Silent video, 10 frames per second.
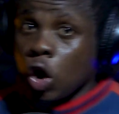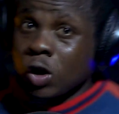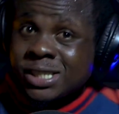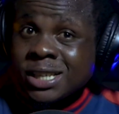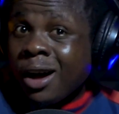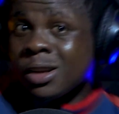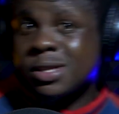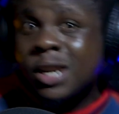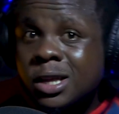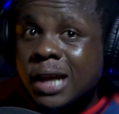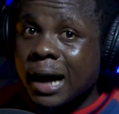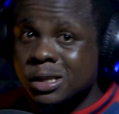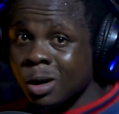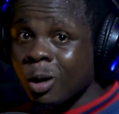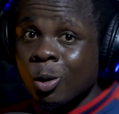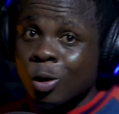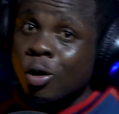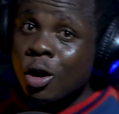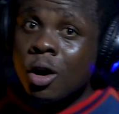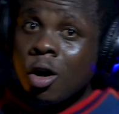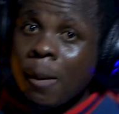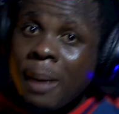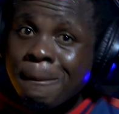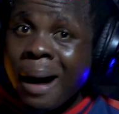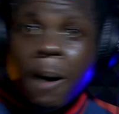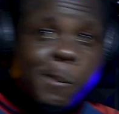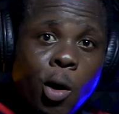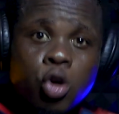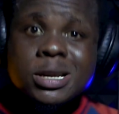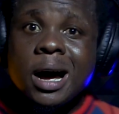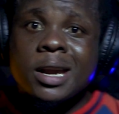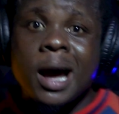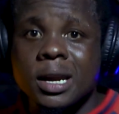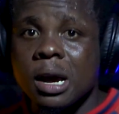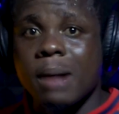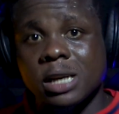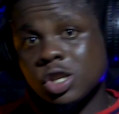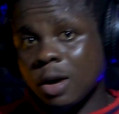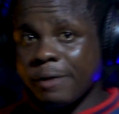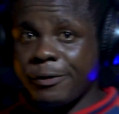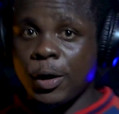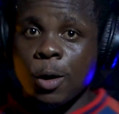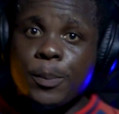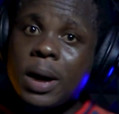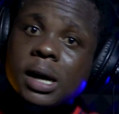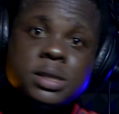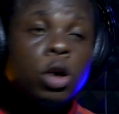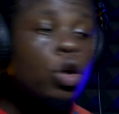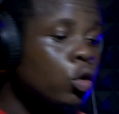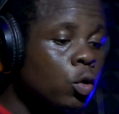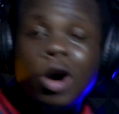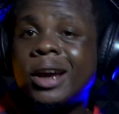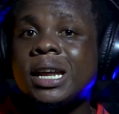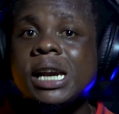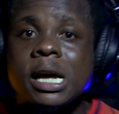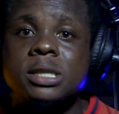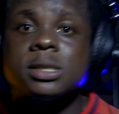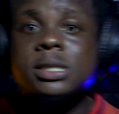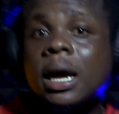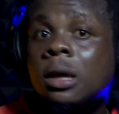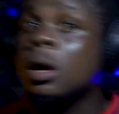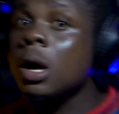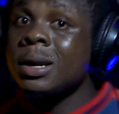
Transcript: Or share a street, so. Or be more bows on there, but so a throw pan so on hinting at the same.